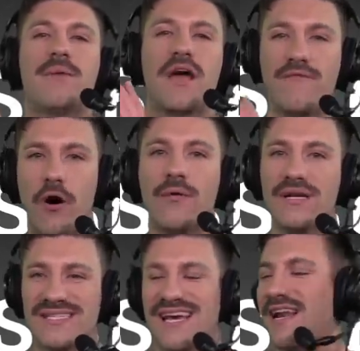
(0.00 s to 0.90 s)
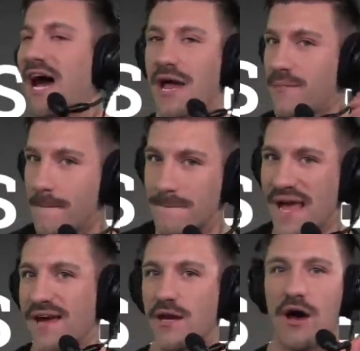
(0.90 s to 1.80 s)
but I've always said I am a
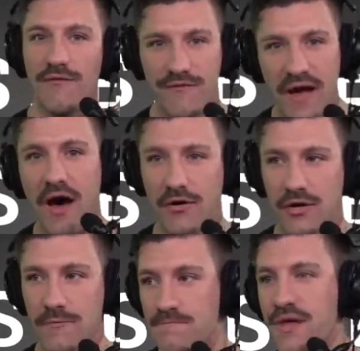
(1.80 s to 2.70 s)
man of value.